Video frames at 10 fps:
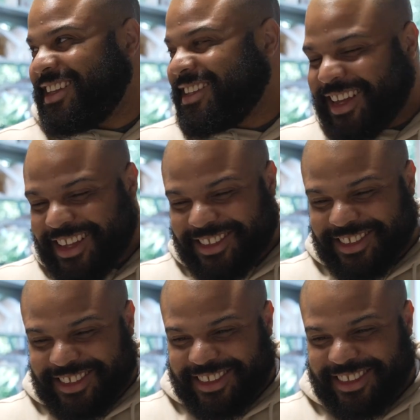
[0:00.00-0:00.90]
I was always
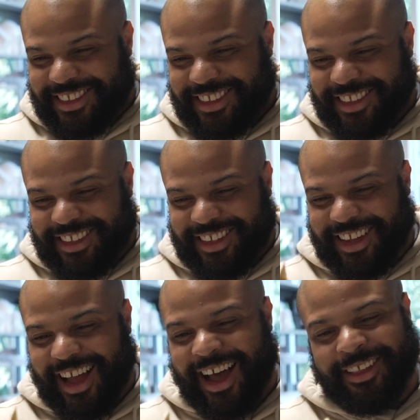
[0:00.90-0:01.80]
into animals as a
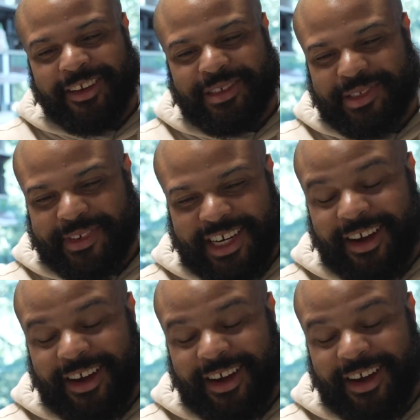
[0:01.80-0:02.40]
kid. I love this fish.